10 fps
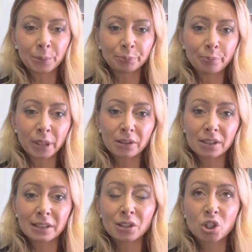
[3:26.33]

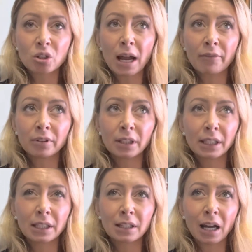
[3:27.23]
because then you're
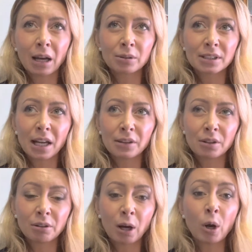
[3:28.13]
traveling outside
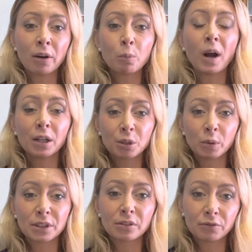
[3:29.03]
while you're
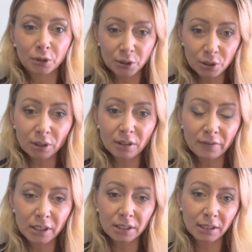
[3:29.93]
waiting for your student
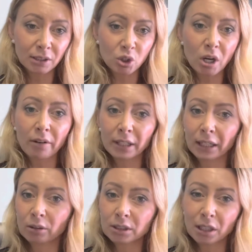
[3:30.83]
visa and you're
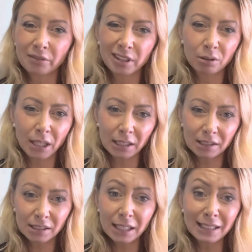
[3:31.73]
traveling outside of the
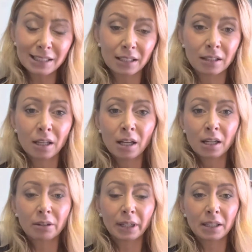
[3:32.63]
United States can
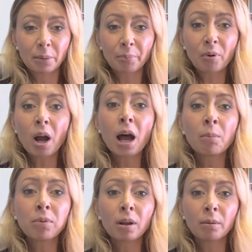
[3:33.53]
create a
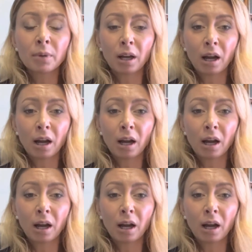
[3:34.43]
problem.